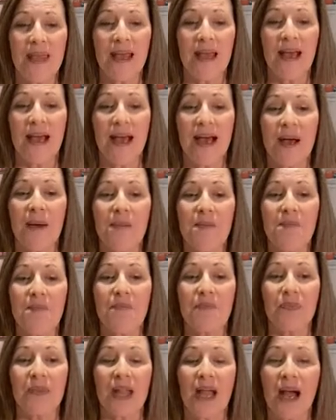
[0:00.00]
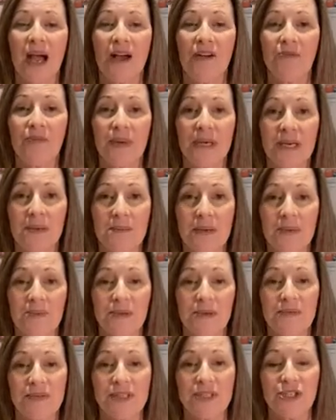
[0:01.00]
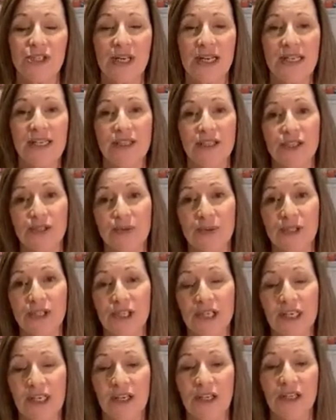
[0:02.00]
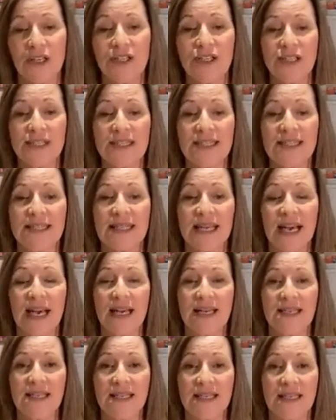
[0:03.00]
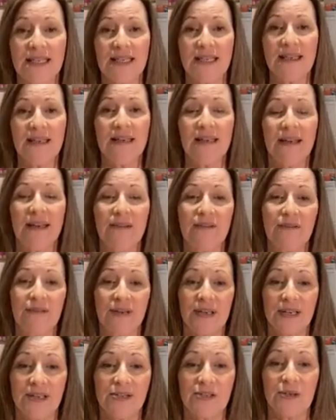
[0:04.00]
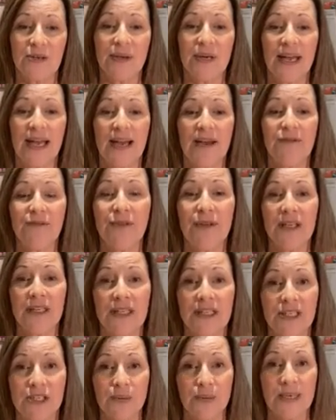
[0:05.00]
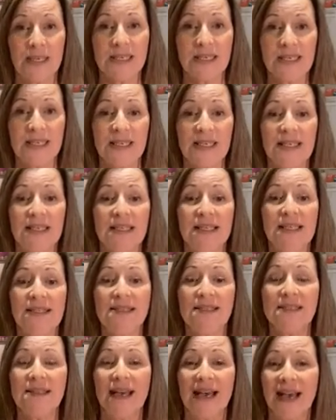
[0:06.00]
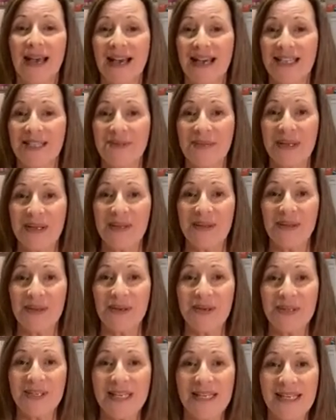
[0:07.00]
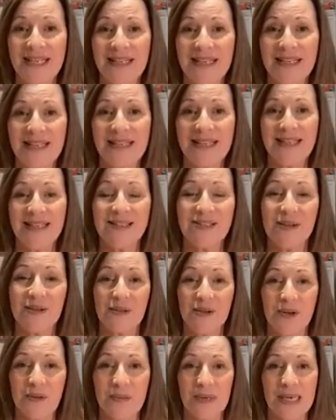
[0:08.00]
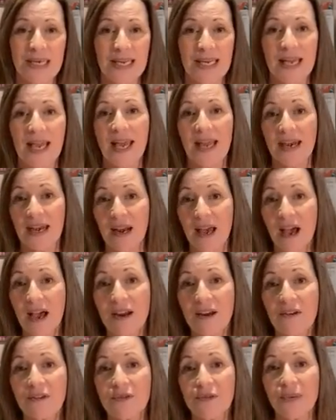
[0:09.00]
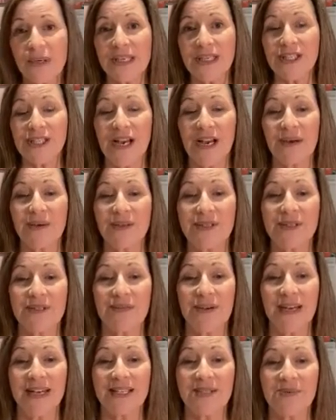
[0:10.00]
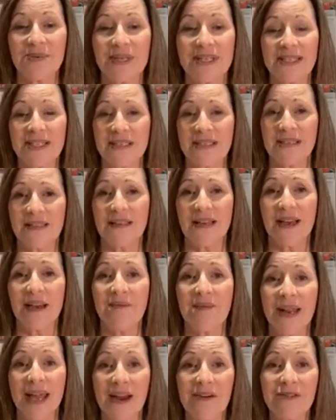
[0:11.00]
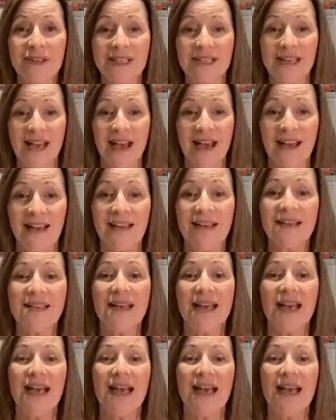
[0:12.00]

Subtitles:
I've been a member of the Australian Jewish Genealogy Society, Victoria, for nearly 20 years. I spent 13 years on the committee and 9 of which I was a vice president. I'm now retired